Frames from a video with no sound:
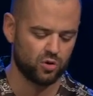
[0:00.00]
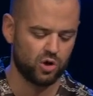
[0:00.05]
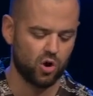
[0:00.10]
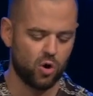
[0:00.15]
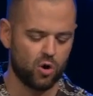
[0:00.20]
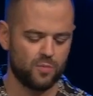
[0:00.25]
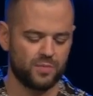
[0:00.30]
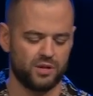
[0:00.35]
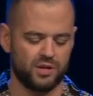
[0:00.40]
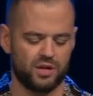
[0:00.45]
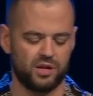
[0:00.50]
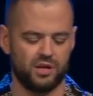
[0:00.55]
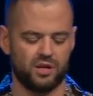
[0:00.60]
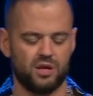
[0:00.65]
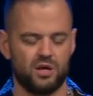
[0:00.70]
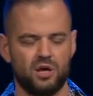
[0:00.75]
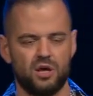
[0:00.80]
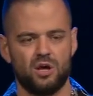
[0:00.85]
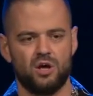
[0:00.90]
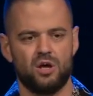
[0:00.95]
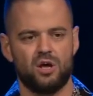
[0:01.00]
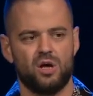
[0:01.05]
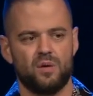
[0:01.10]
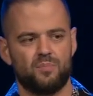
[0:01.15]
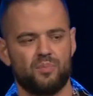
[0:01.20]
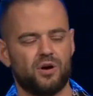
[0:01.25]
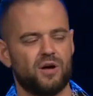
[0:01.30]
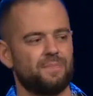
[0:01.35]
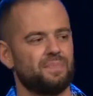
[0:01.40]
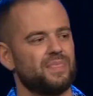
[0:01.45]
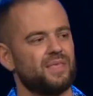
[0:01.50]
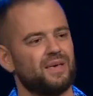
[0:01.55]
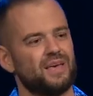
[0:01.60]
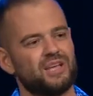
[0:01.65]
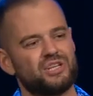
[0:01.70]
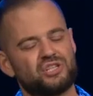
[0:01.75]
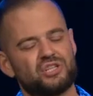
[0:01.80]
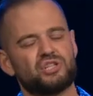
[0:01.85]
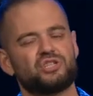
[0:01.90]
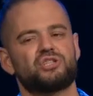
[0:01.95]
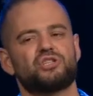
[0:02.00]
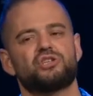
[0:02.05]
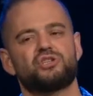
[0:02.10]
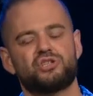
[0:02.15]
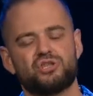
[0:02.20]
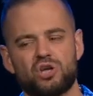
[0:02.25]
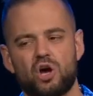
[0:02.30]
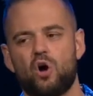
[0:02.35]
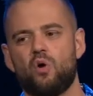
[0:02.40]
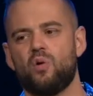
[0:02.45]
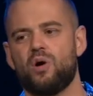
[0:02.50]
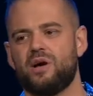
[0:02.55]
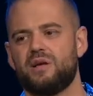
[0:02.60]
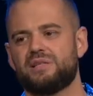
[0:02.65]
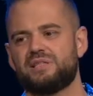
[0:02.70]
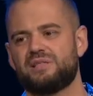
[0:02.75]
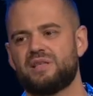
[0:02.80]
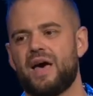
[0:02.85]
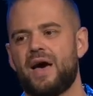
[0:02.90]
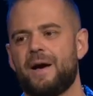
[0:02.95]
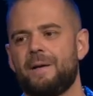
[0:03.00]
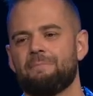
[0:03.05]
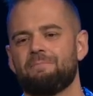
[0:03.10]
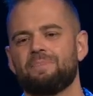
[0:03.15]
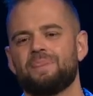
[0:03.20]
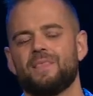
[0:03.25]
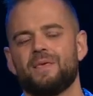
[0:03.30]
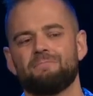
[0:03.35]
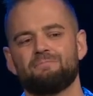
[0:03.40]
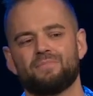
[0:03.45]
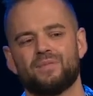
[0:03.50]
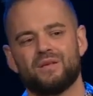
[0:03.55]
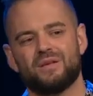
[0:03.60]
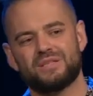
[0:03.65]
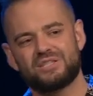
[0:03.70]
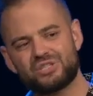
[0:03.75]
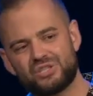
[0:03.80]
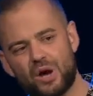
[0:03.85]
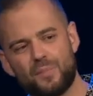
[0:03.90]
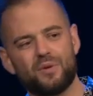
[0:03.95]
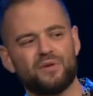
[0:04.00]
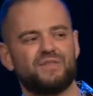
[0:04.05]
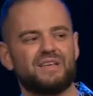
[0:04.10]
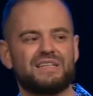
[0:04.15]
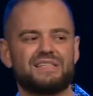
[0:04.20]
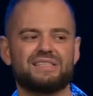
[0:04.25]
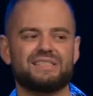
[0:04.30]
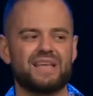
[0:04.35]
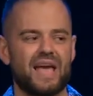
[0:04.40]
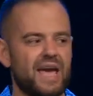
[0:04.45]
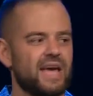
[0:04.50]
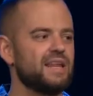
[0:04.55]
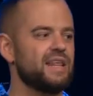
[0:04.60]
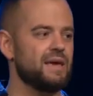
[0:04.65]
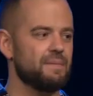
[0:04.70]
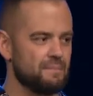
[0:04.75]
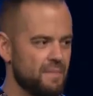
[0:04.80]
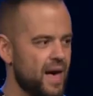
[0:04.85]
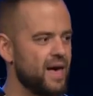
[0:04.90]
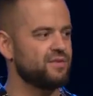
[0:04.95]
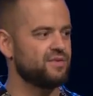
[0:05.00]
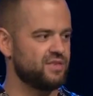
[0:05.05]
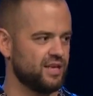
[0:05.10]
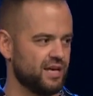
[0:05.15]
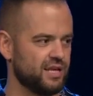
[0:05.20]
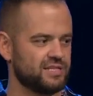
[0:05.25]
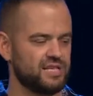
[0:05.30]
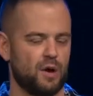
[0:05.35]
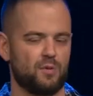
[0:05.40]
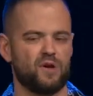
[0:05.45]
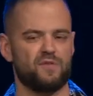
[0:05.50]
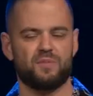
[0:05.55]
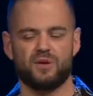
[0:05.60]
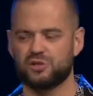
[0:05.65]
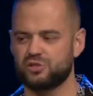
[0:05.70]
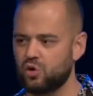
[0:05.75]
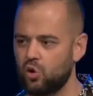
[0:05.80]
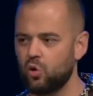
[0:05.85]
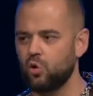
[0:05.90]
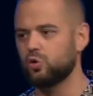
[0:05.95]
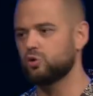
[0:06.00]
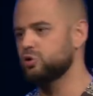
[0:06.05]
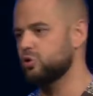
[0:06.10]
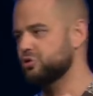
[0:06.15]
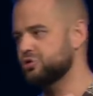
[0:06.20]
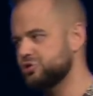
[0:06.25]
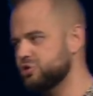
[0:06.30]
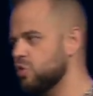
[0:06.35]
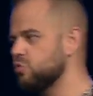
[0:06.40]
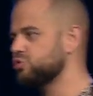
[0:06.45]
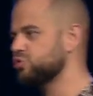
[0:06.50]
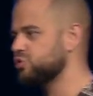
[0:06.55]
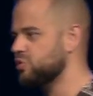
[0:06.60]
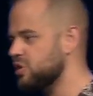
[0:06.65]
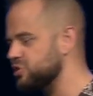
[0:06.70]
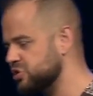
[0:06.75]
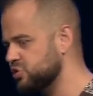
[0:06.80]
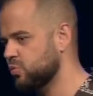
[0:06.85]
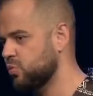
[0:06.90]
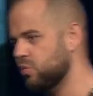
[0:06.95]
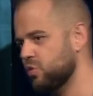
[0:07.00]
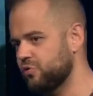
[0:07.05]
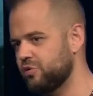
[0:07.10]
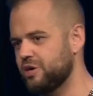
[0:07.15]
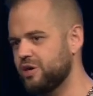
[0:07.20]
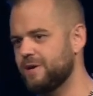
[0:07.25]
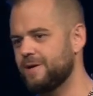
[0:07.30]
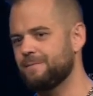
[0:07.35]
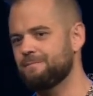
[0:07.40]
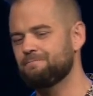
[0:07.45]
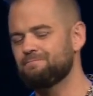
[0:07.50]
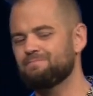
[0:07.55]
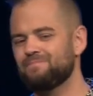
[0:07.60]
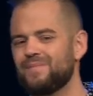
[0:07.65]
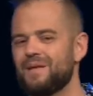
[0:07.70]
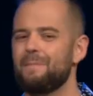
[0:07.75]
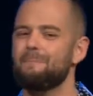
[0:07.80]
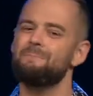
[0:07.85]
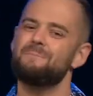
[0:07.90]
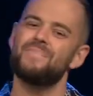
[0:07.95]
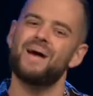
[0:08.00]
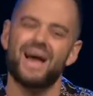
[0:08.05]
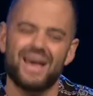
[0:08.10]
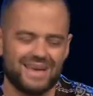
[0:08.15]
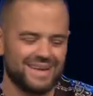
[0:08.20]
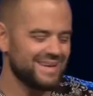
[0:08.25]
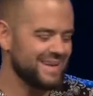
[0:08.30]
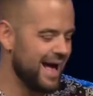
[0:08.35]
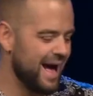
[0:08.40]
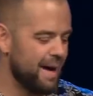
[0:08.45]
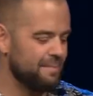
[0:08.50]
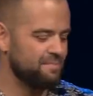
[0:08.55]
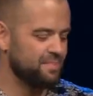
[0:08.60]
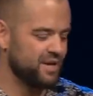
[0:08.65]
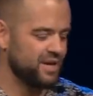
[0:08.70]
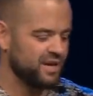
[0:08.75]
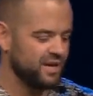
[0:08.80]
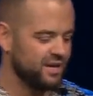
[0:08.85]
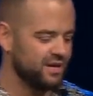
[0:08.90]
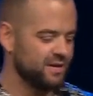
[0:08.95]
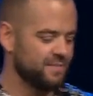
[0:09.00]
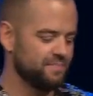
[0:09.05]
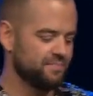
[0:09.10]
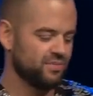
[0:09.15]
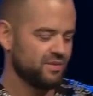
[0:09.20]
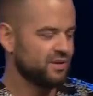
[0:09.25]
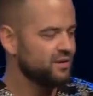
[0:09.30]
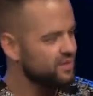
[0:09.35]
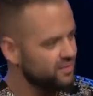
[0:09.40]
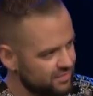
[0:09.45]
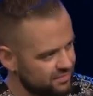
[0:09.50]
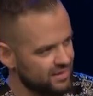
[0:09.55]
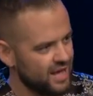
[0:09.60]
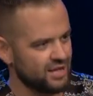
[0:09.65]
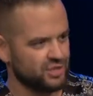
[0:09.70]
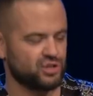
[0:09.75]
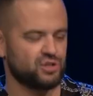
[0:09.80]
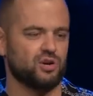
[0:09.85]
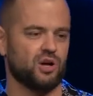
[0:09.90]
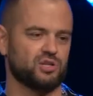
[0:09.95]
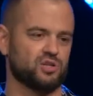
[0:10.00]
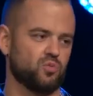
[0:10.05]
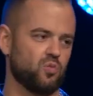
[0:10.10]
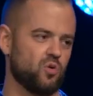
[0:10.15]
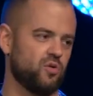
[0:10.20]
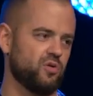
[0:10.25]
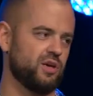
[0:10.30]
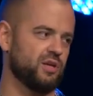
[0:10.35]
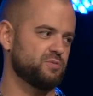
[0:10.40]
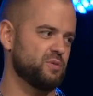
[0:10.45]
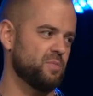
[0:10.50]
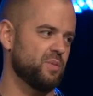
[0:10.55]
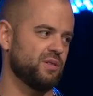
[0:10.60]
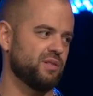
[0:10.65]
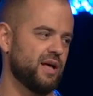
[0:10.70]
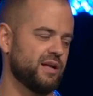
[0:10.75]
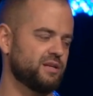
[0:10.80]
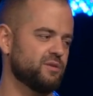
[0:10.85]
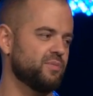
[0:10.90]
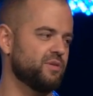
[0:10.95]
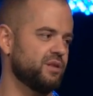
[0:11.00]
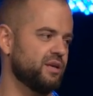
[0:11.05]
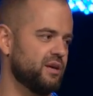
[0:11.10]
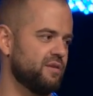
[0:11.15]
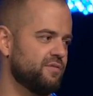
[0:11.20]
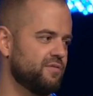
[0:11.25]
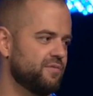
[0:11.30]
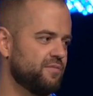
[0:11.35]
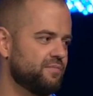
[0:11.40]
carbon in it. But it's just to show us that some of these dating methods that we've been told are so trustworthy might not be as trustworthy as we've been led to believe.